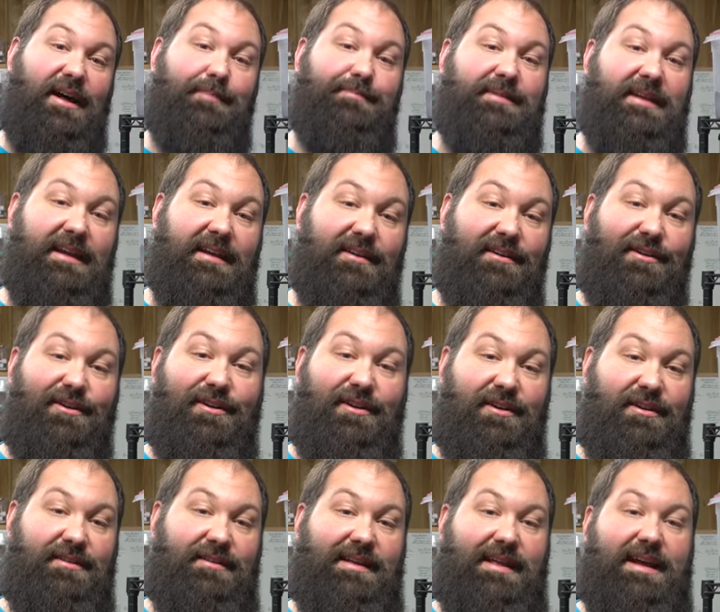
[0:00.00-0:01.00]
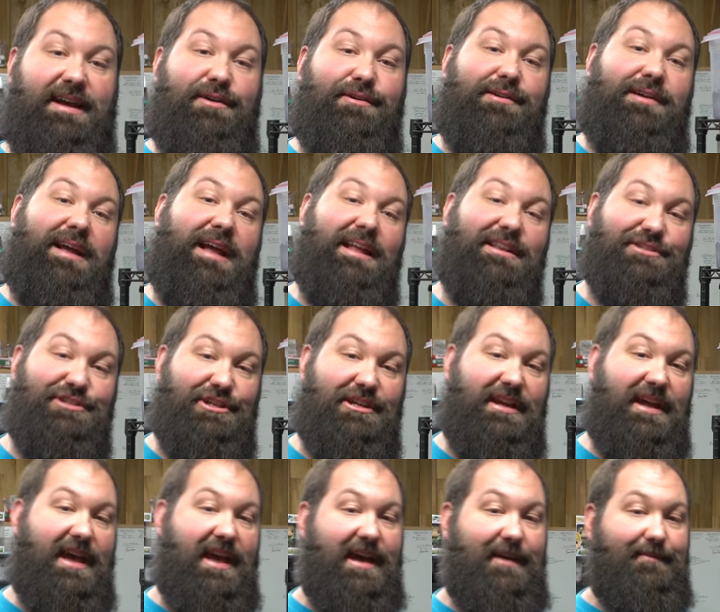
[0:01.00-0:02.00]
update on our
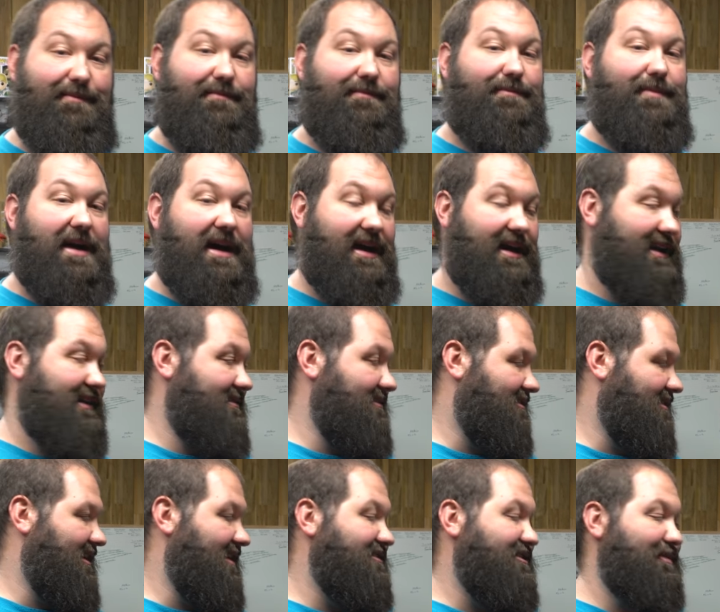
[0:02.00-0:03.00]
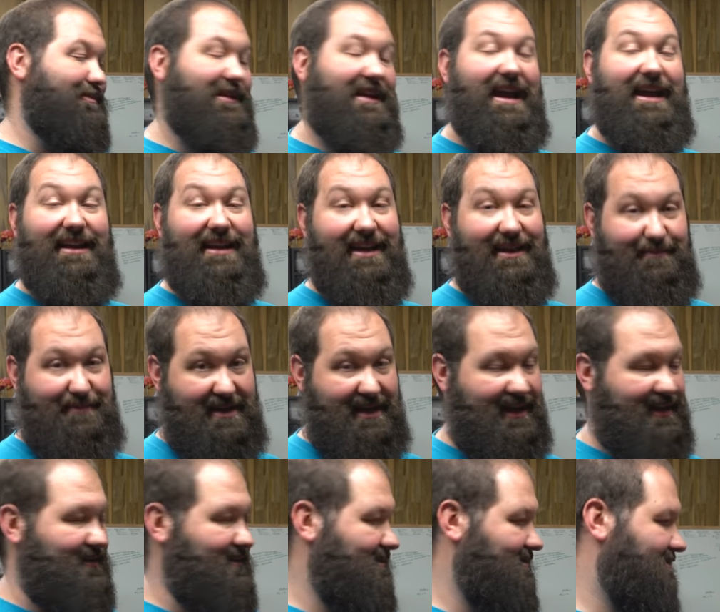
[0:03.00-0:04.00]
NG het pied, our NG banana het
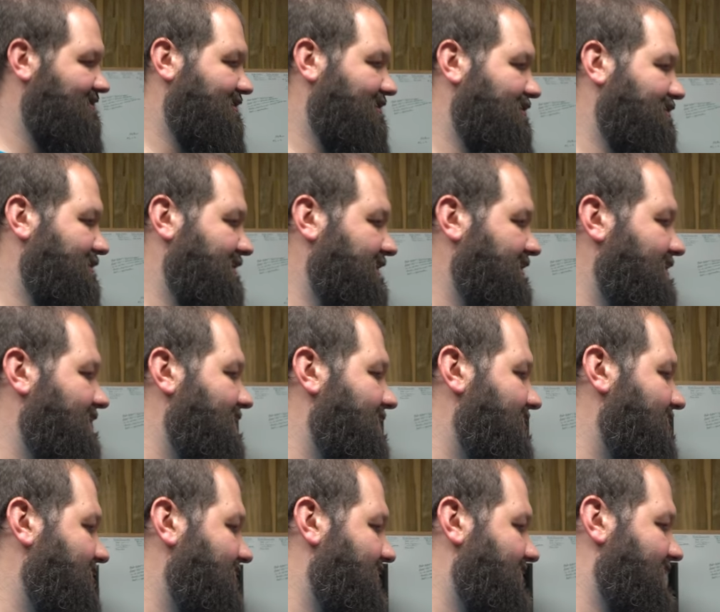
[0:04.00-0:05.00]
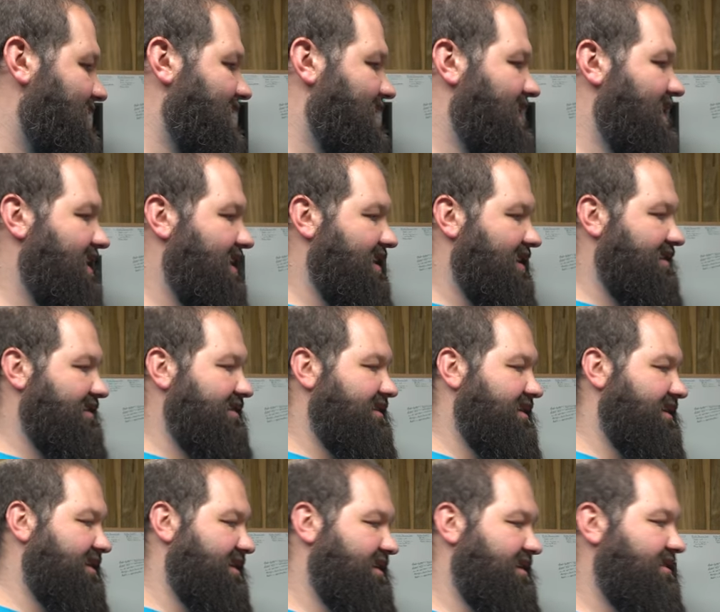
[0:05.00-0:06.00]
pied, excuse me. And
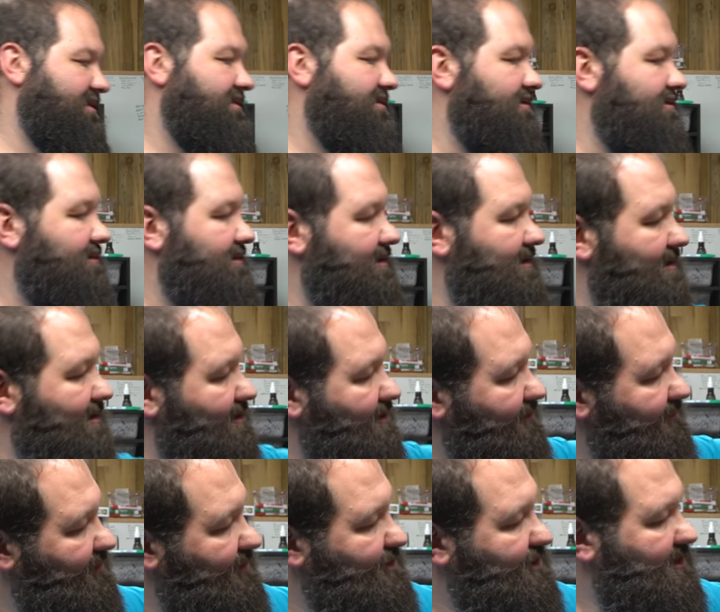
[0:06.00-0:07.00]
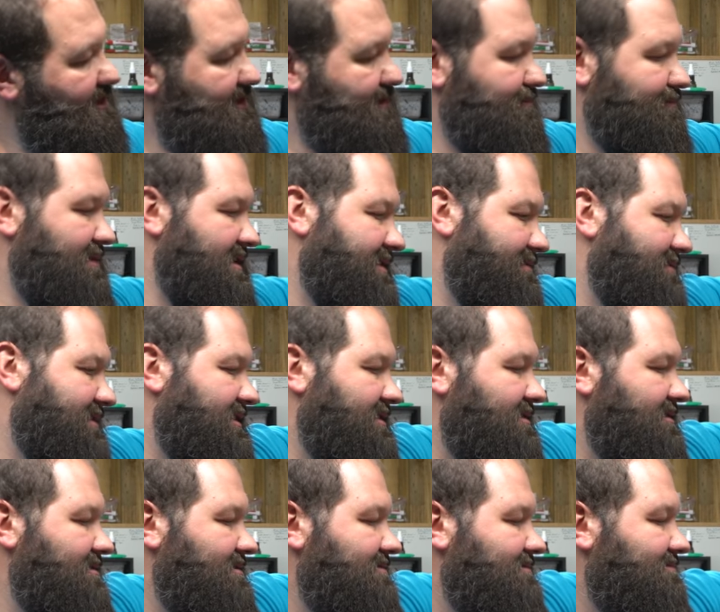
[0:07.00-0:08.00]
hopefully she doesn't bite me.